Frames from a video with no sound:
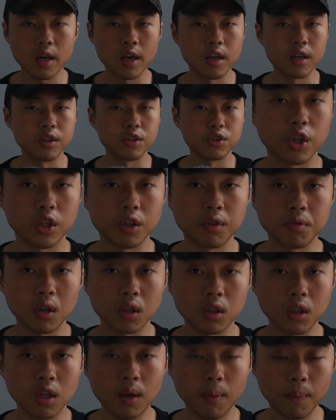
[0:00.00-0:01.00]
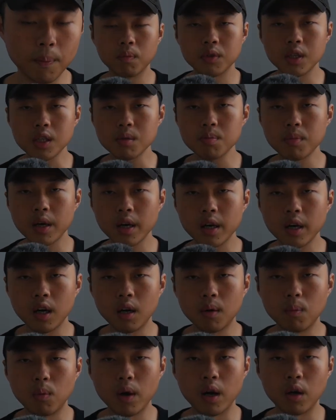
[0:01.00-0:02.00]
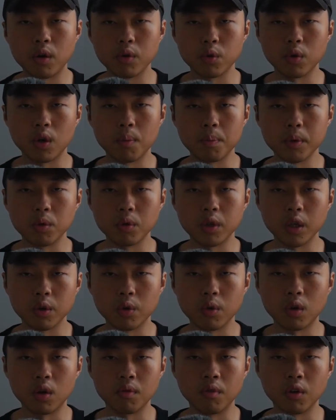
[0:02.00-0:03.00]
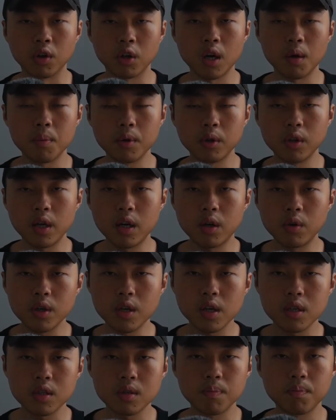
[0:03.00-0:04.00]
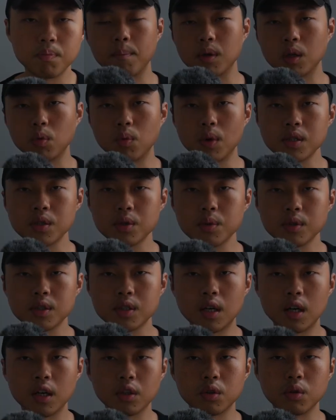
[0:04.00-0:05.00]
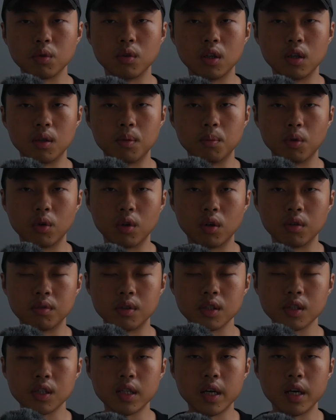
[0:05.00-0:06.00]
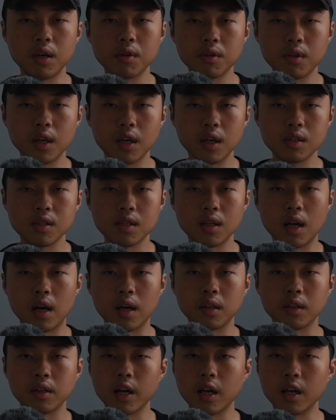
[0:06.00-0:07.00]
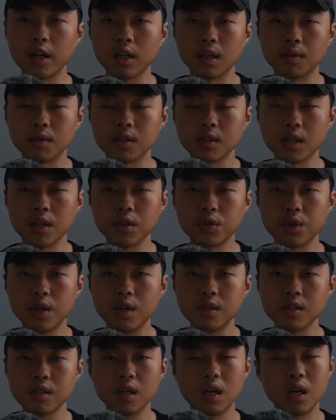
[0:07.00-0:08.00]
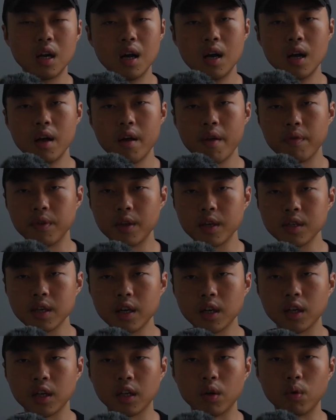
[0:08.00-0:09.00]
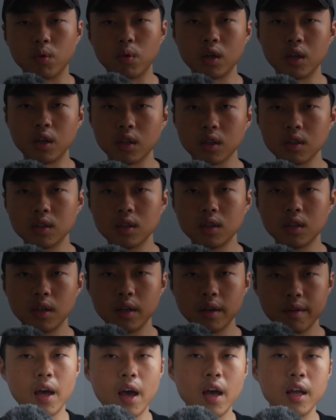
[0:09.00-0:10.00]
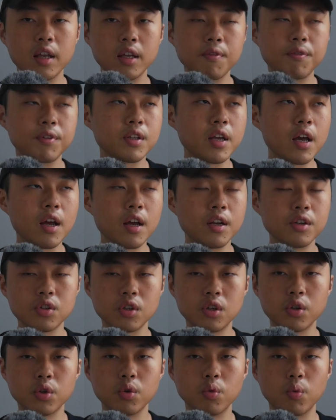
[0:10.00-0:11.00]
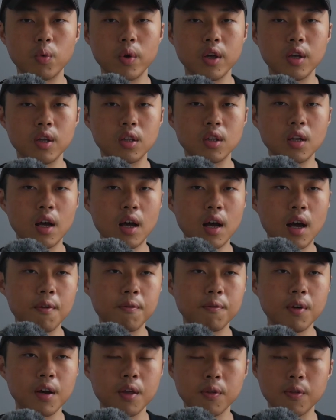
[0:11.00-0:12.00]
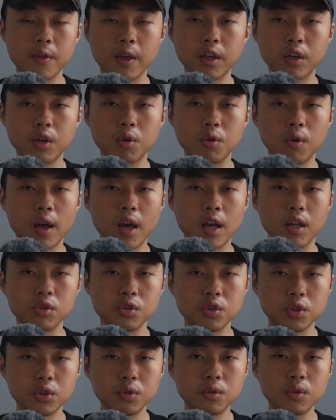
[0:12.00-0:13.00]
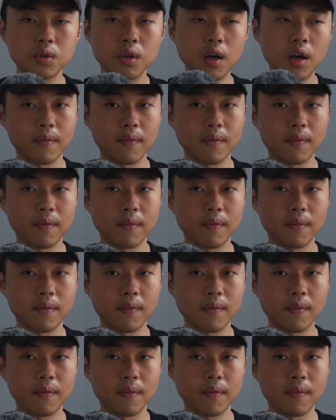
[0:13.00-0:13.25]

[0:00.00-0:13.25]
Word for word: and shut the fuck up. This might help while you are building your vocabularies, but once you started to learn more versatile things like daily conversations, this ain't gonna work. And if they answer you with, I'm fine, thank you, and you,